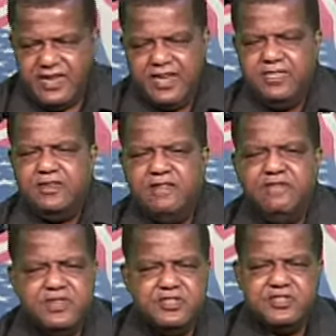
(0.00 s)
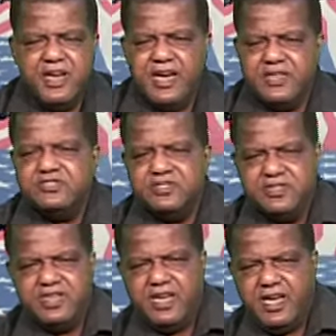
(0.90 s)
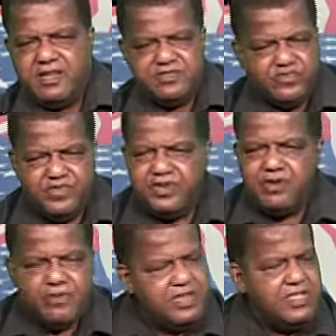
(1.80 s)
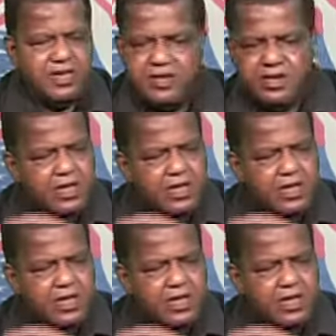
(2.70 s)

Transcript: any of these guys and gals, Fiorina,